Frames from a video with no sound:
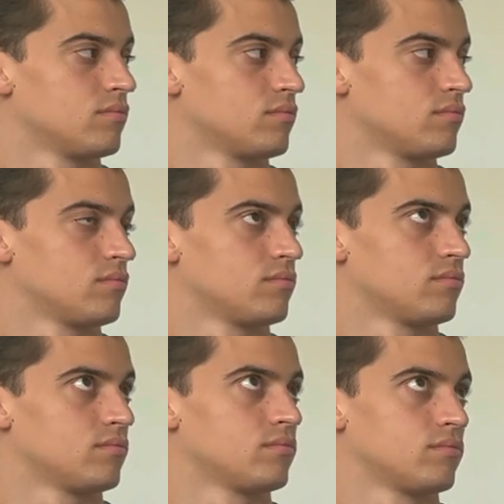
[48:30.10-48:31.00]

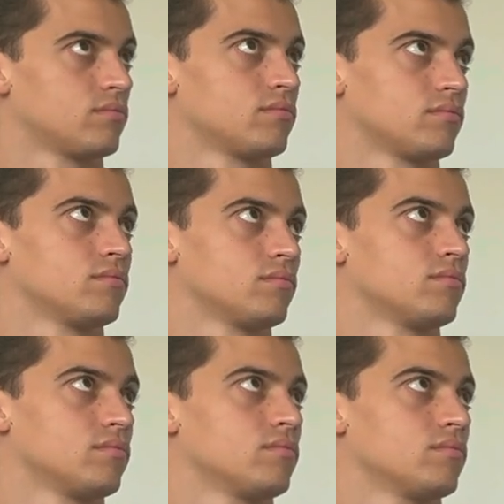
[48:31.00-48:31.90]

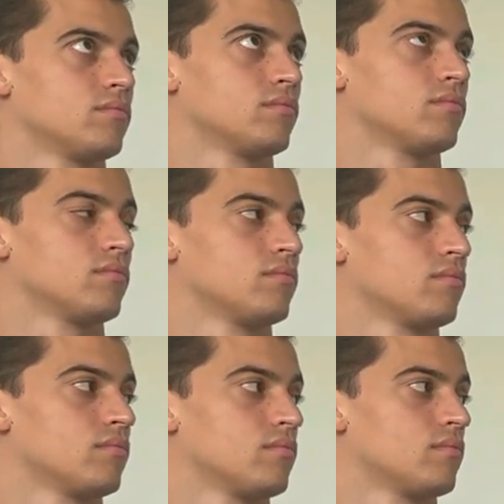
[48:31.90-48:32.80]

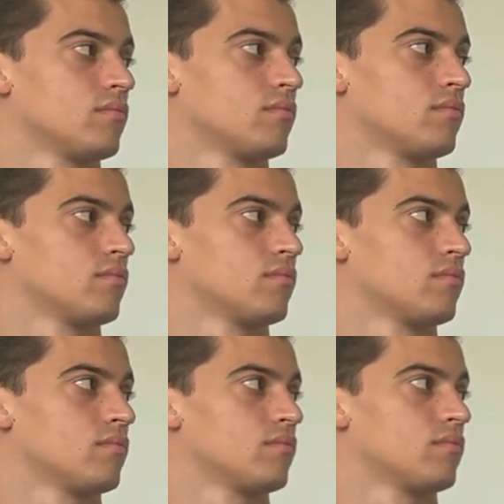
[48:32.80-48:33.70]

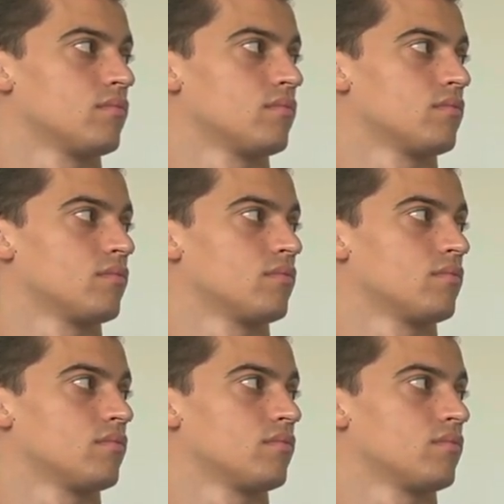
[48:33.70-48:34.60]

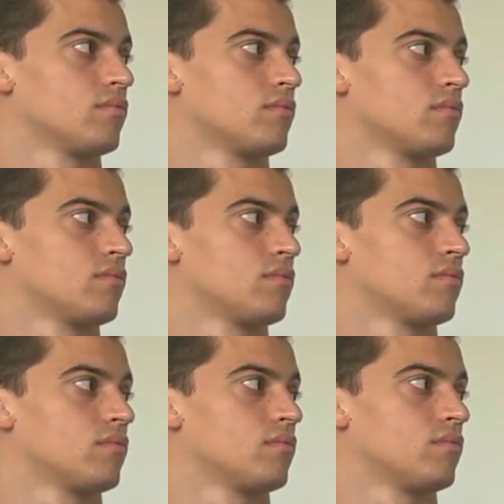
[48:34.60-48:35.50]

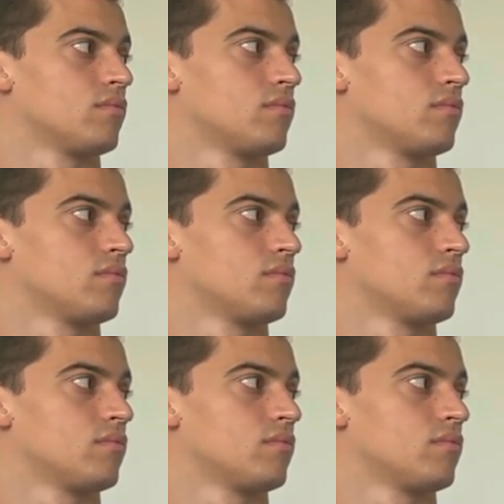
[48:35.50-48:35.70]
(silent)